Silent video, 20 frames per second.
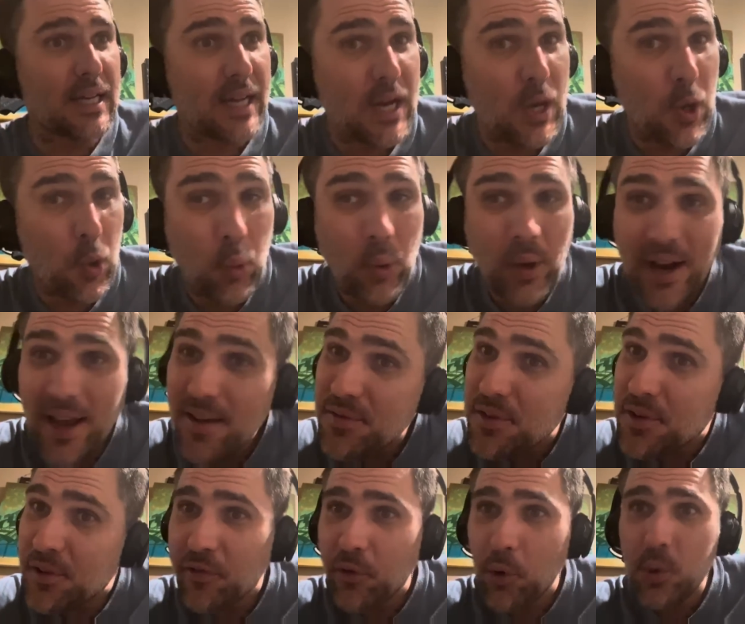When I have
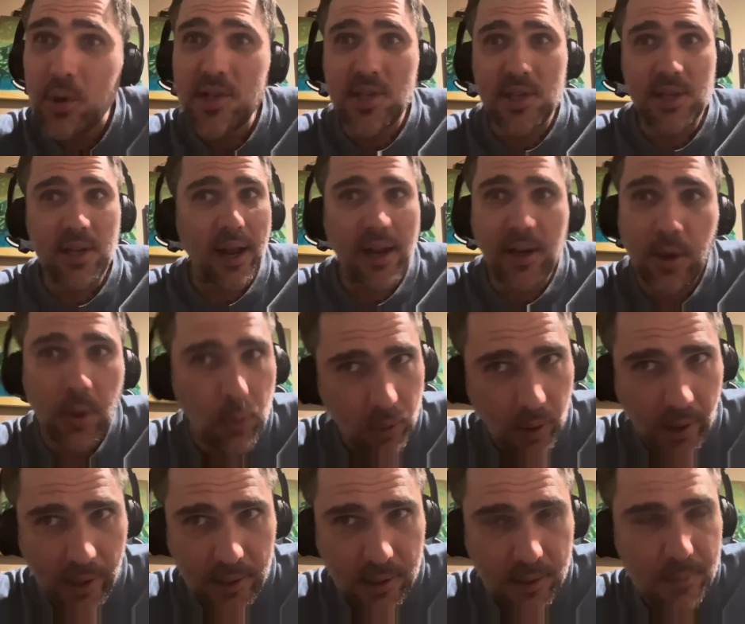to force it, I don't
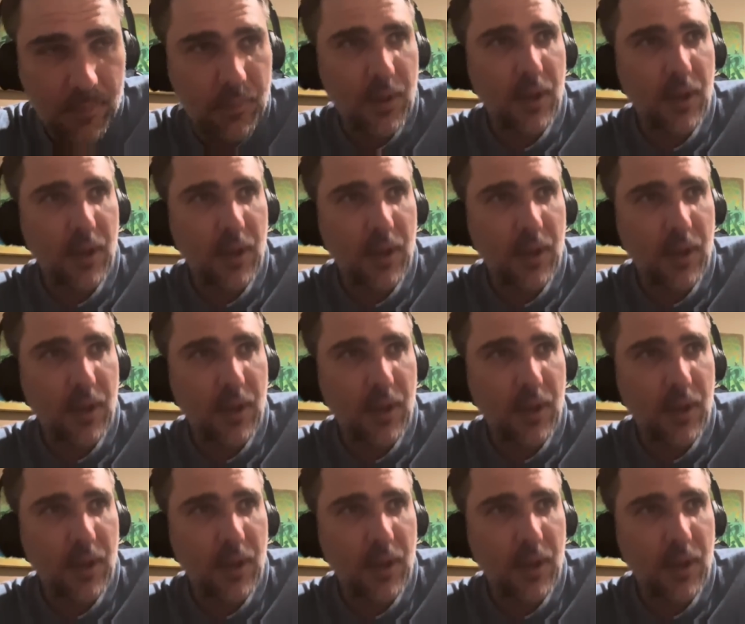like it